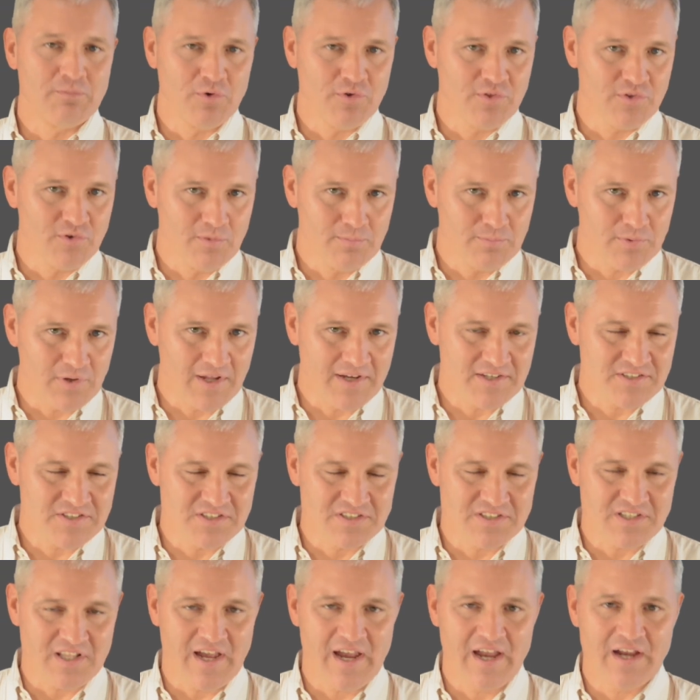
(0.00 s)
through
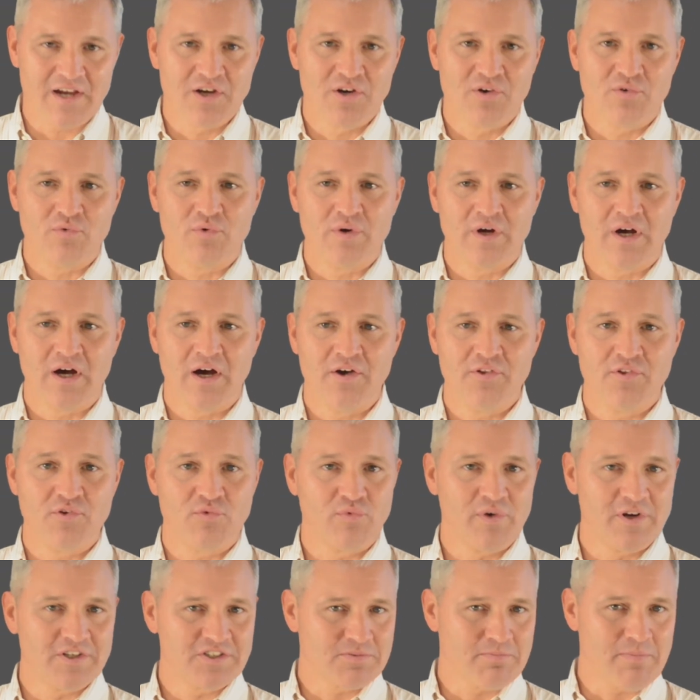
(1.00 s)
places like the
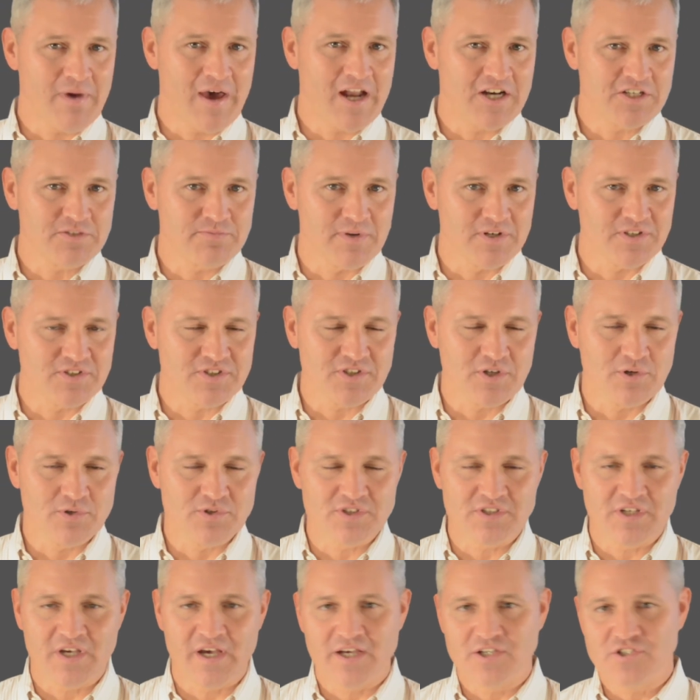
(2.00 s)
Risk Management
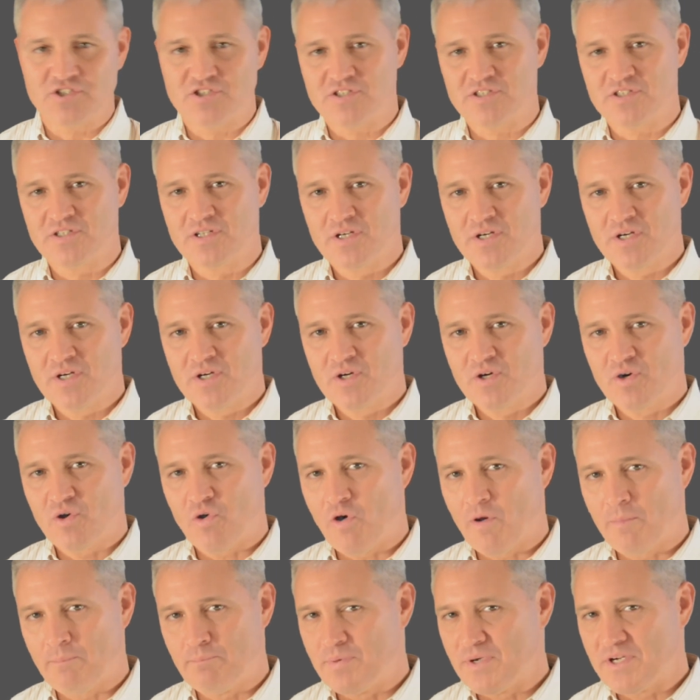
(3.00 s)
Association
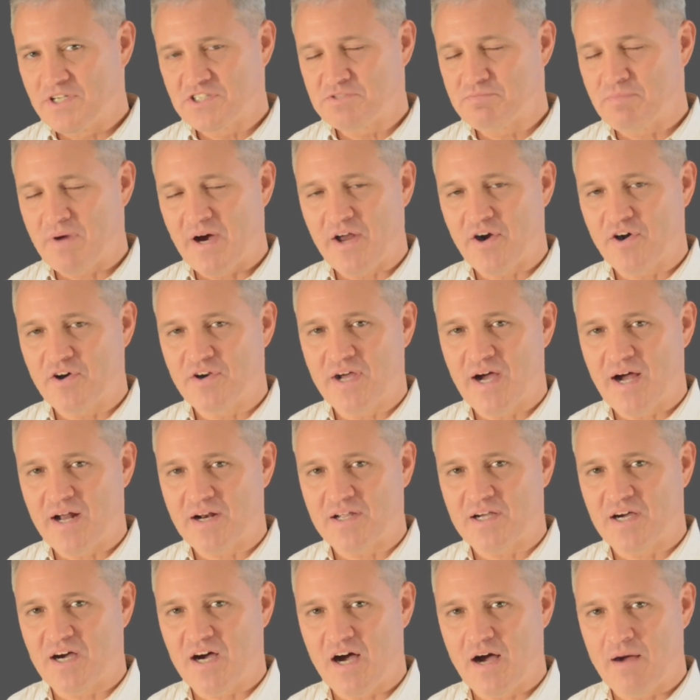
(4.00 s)
or
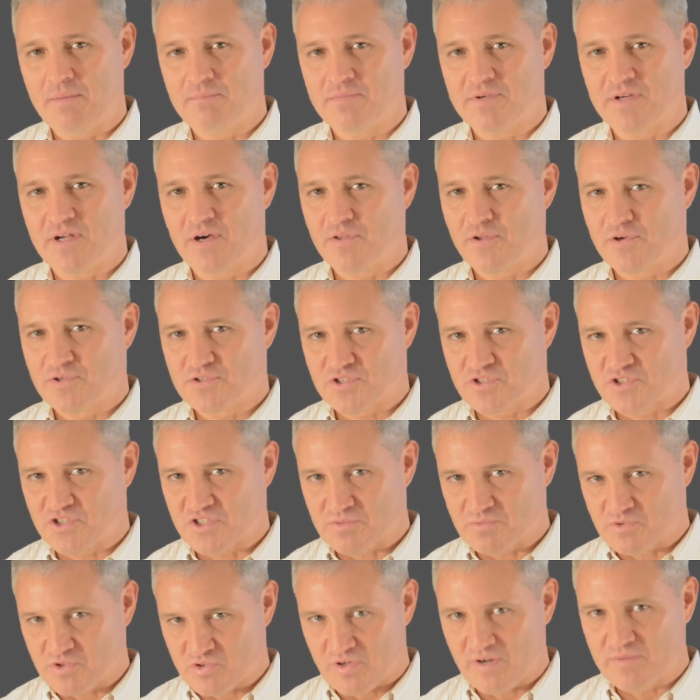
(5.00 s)
bizminer.com. Now, those are
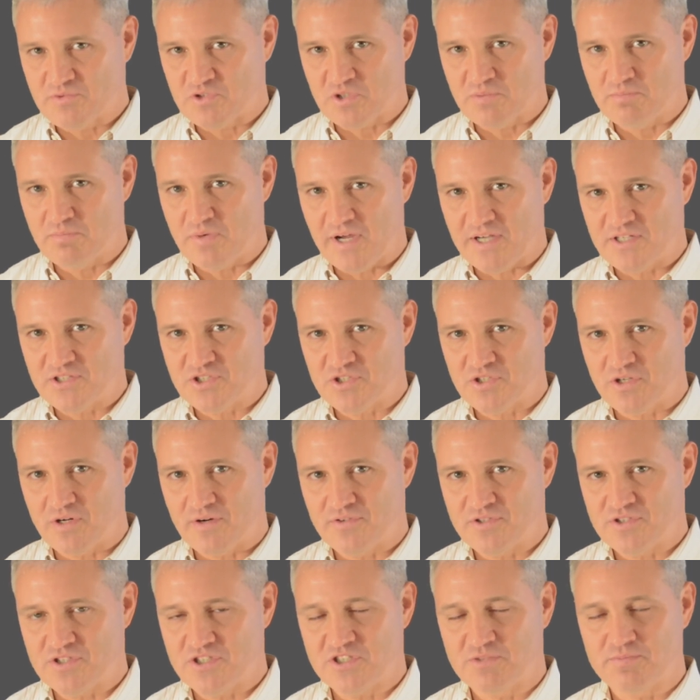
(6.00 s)
subscription-based
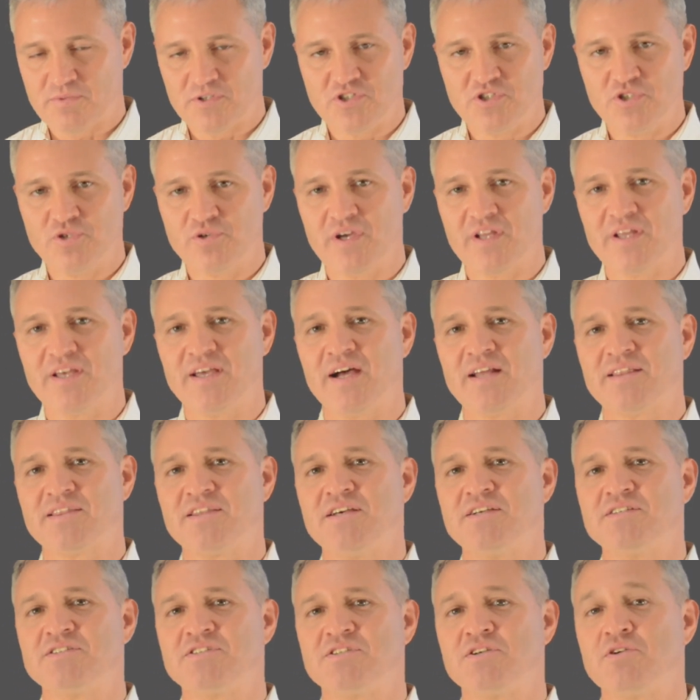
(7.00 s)
services, but you can get
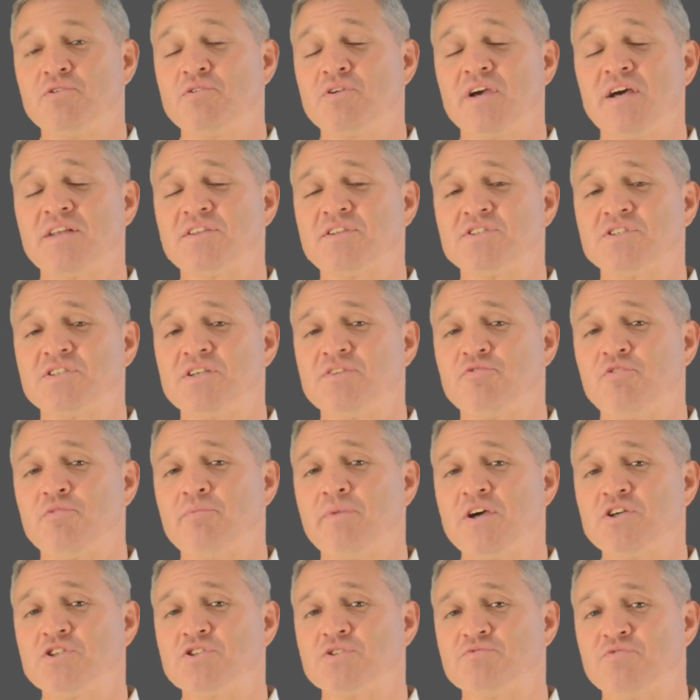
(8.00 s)
this
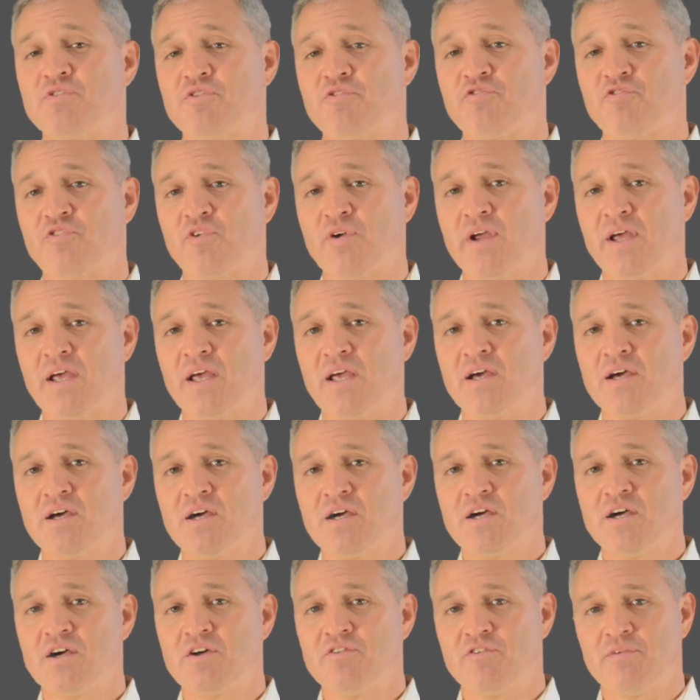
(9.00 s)
information for free
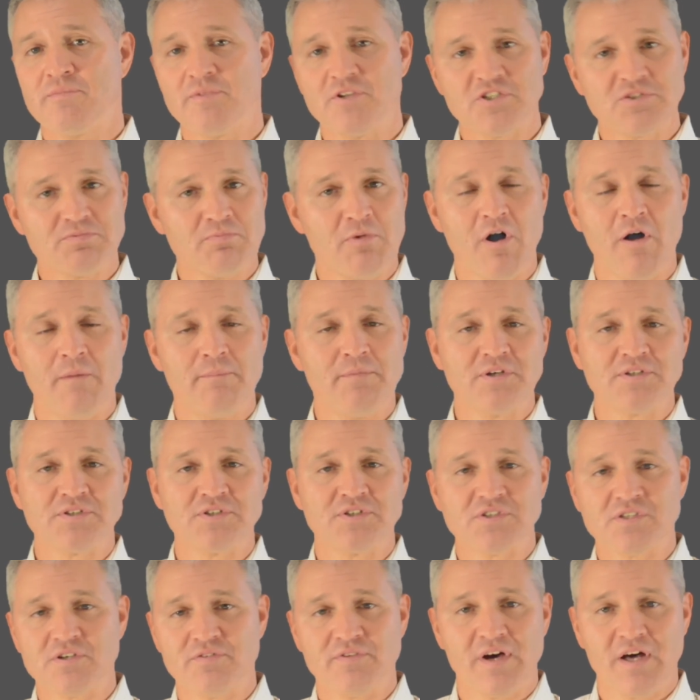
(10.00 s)
from the Small Business
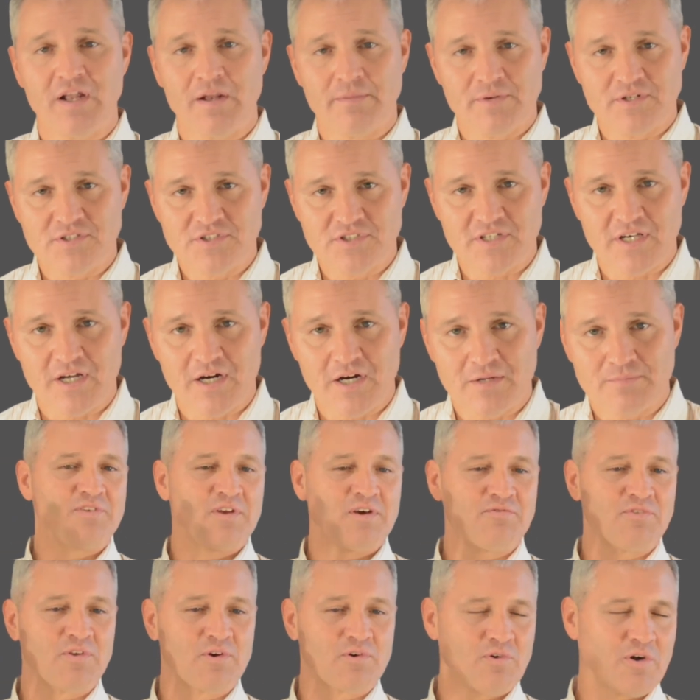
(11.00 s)
Development Center.
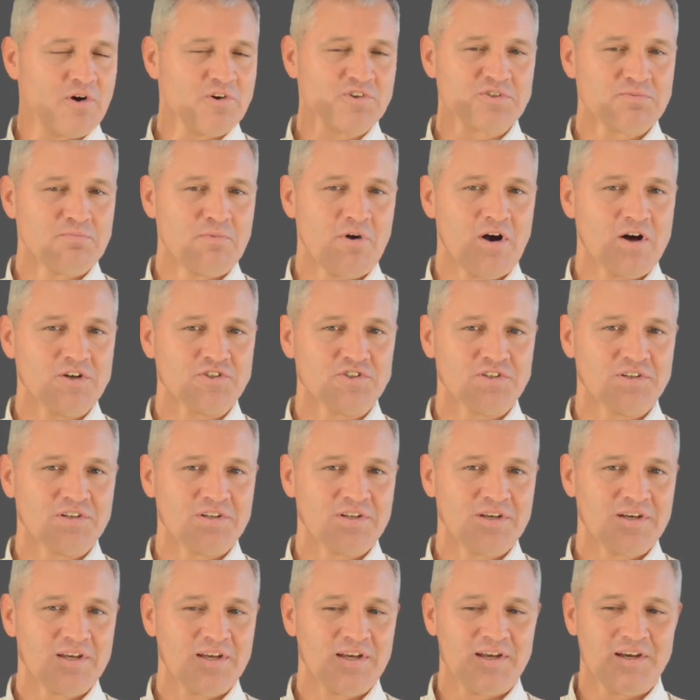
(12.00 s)
If the gross margin
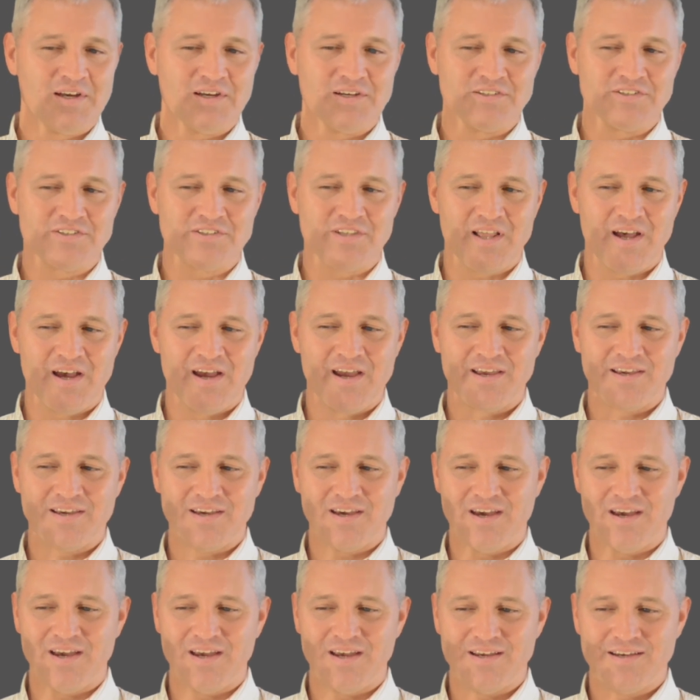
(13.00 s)
is like
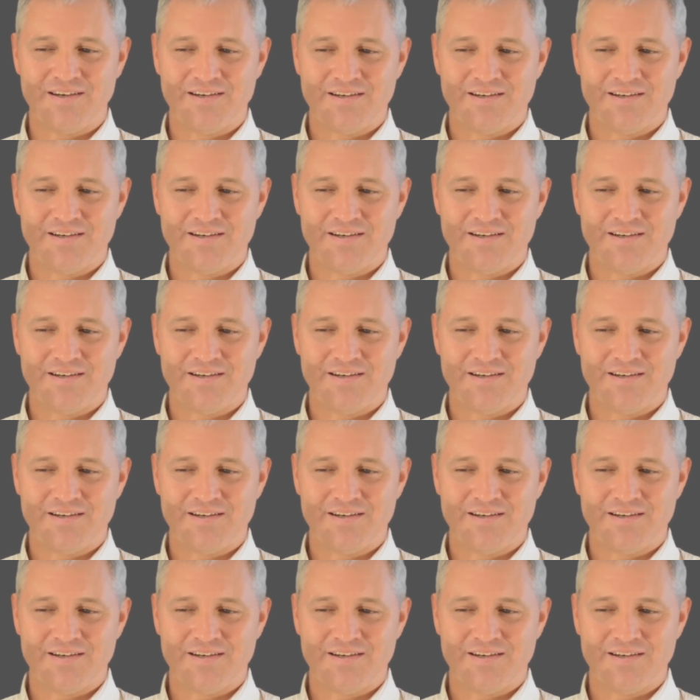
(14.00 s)
a